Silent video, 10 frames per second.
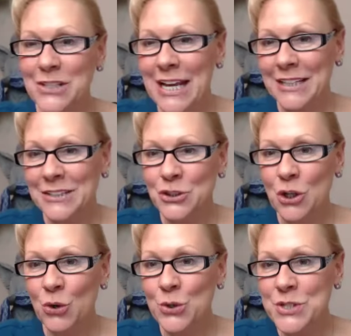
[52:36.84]
And
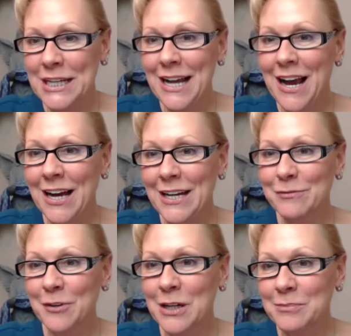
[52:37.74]
Joel said hi
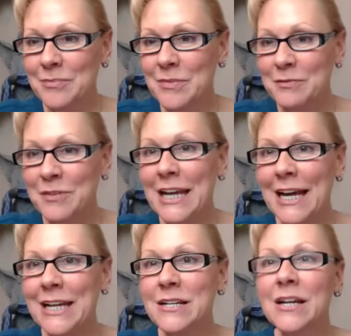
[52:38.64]
from
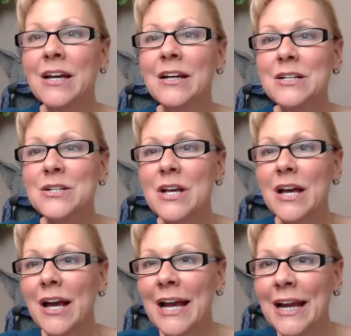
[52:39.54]
VA.
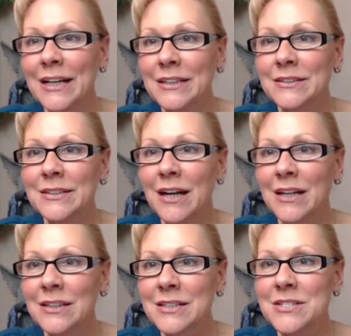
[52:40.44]
And
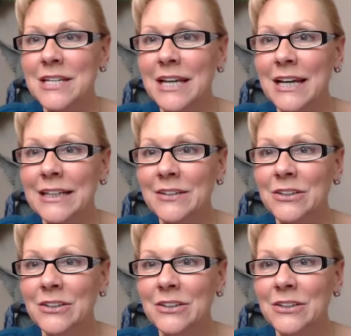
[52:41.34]
let's see, any other?